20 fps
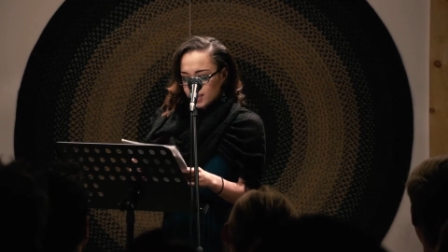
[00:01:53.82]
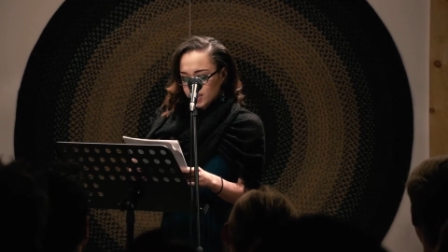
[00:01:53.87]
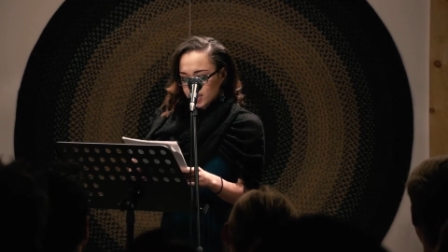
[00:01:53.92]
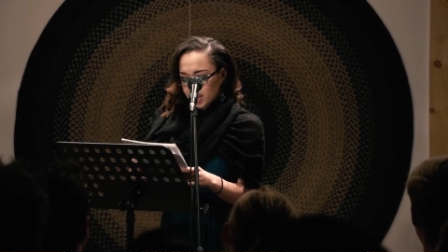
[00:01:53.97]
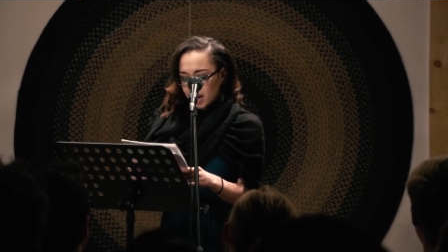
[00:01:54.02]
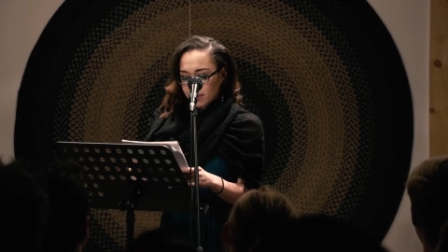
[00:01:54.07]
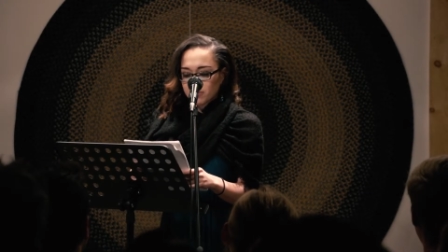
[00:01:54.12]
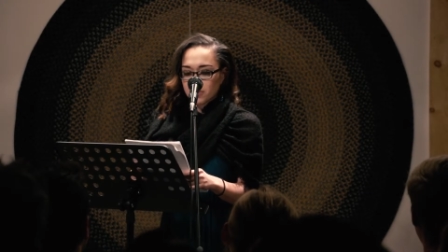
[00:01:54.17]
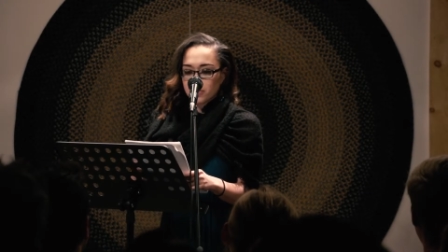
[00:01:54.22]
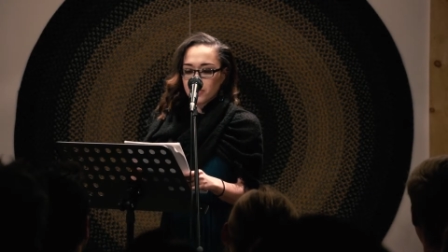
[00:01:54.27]

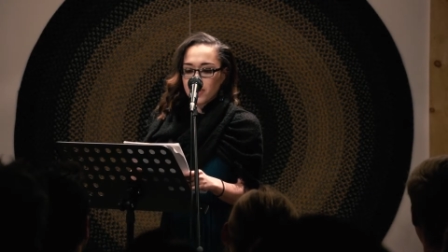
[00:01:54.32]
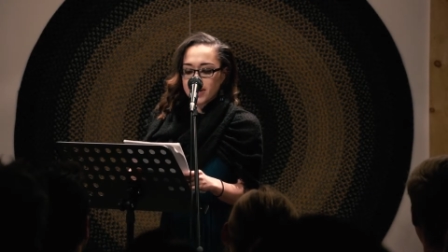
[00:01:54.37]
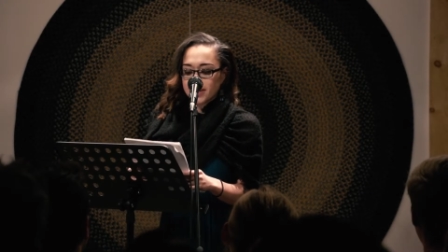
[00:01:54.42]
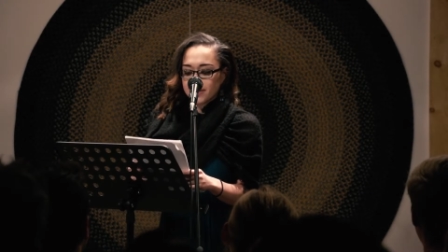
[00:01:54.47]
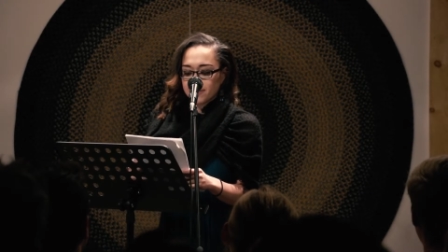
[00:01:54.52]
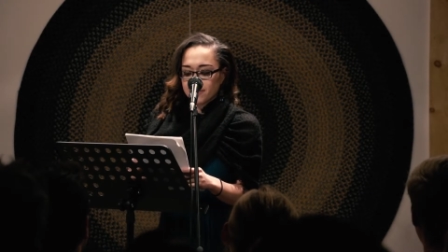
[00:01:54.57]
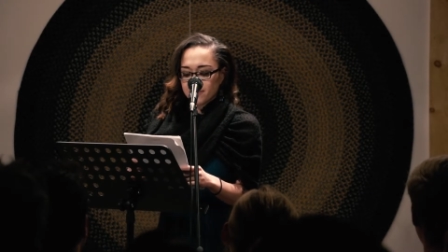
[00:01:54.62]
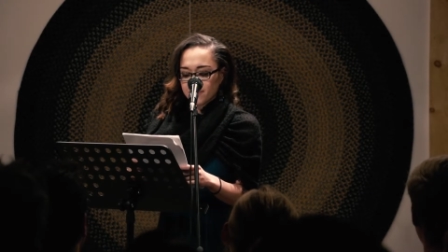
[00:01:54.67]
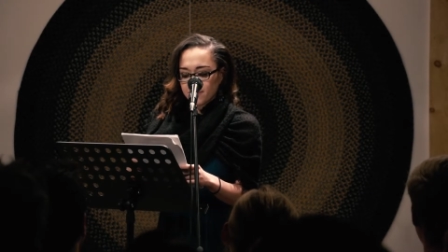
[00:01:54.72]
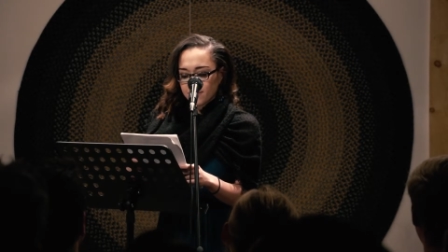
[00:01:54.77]
Chapter
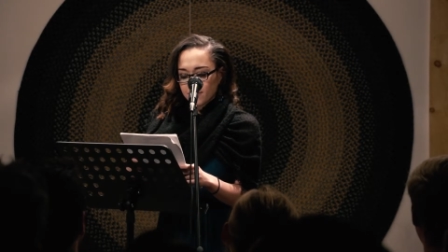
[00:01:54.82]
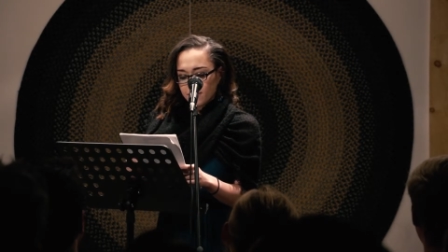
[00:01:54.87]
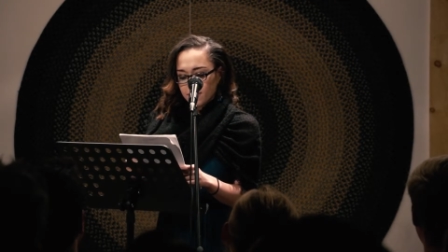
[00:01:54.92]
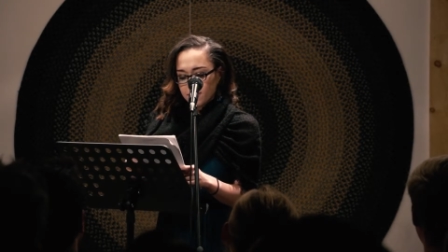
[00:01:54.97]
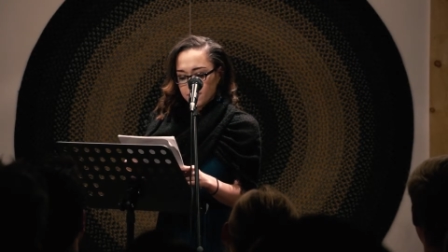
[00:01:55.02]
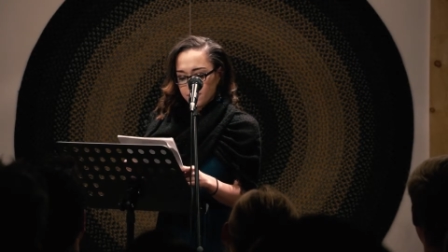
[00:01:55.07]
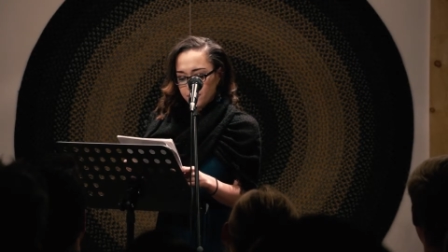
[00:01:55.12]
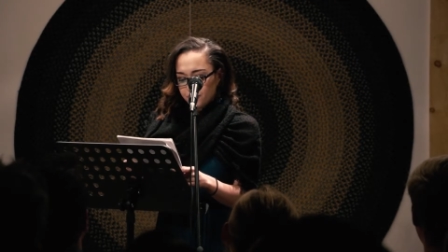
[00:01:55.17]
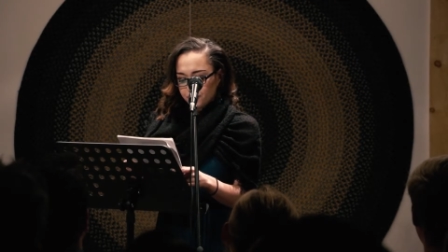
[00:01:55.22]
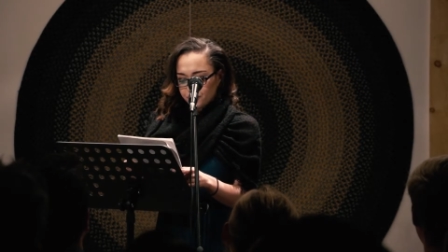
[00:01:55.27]
one.
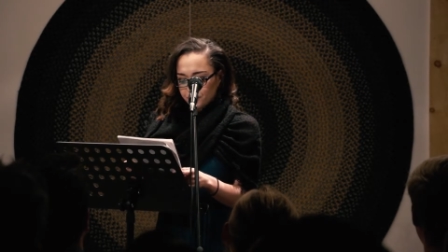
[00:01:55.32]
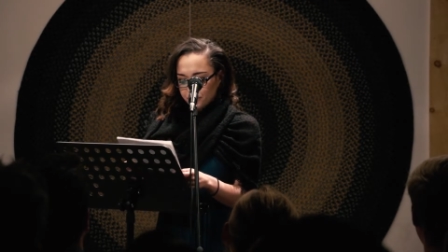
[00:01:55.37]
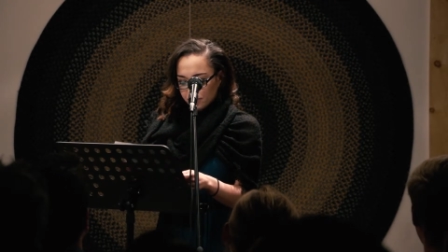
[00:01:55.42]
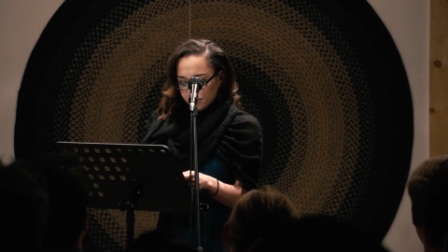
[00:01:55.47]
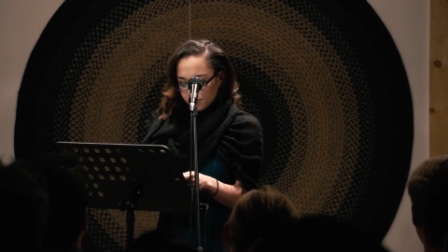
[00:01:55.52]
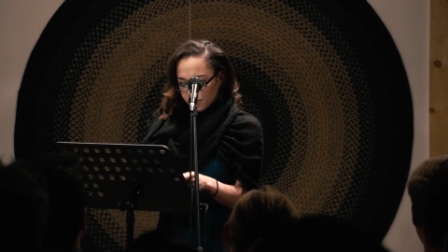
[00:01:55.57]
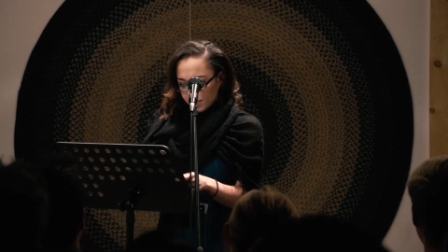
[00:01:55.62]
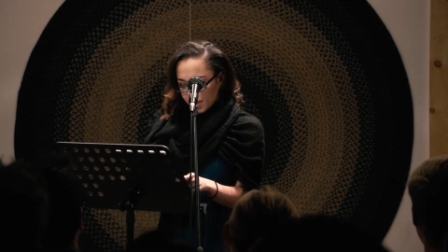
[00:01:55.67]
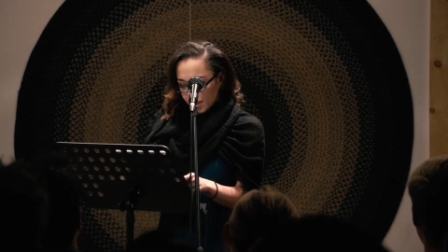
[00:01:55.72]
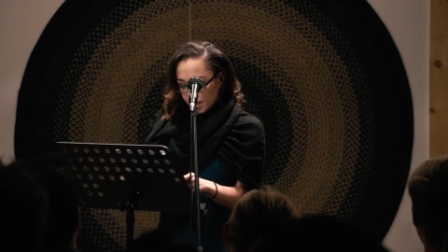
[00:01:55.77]

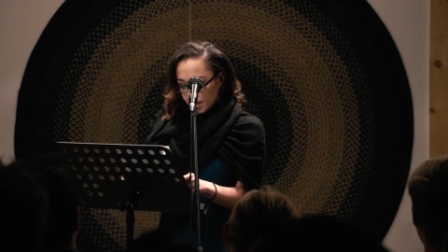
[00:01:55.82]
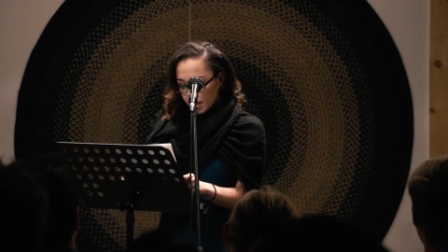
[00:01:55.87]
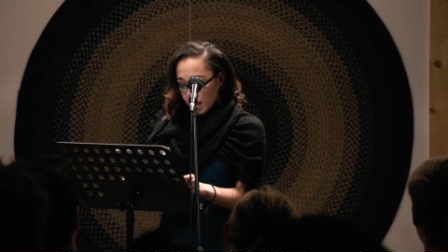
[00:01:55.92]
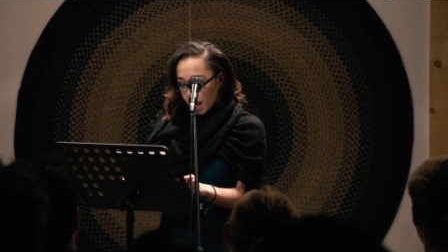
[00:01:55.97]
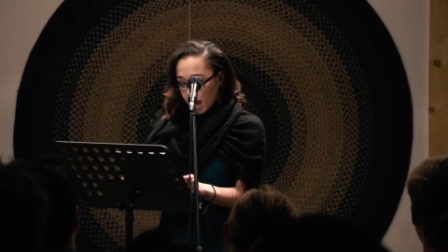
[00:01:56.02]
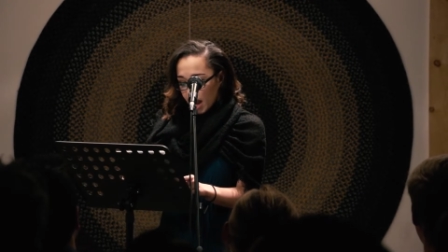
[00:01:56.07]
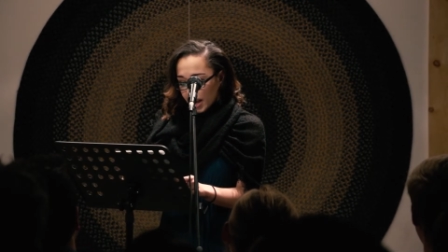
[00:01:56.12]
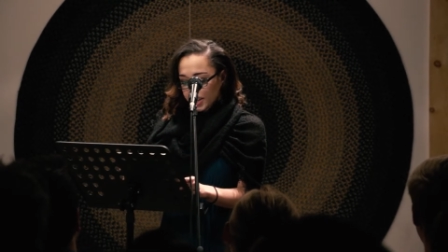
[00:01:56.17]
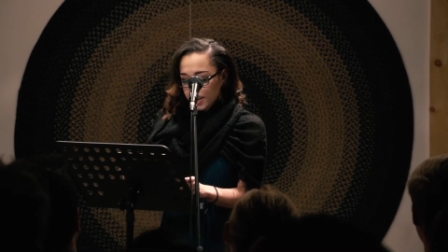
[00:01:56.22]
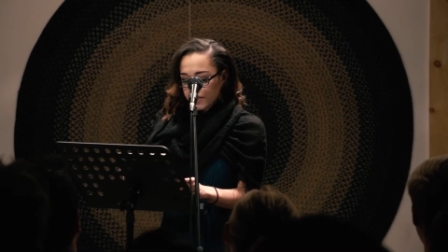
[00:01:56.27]

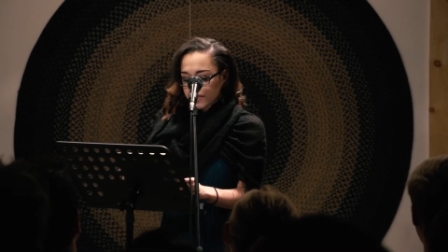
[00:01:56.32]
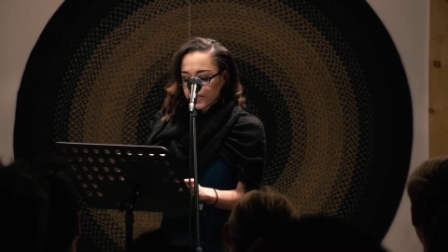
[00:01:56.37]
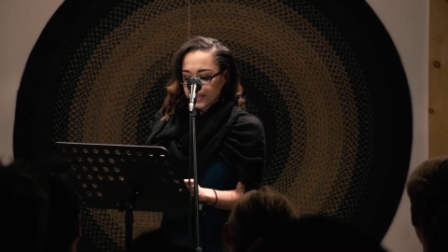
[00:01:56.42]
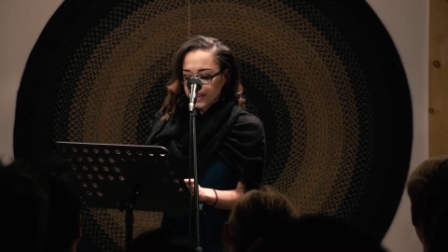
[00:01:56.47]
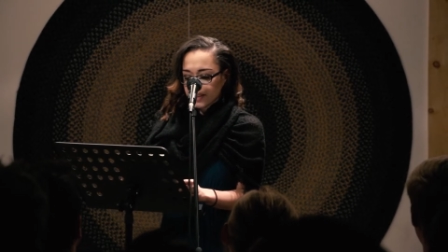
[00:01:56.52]
I never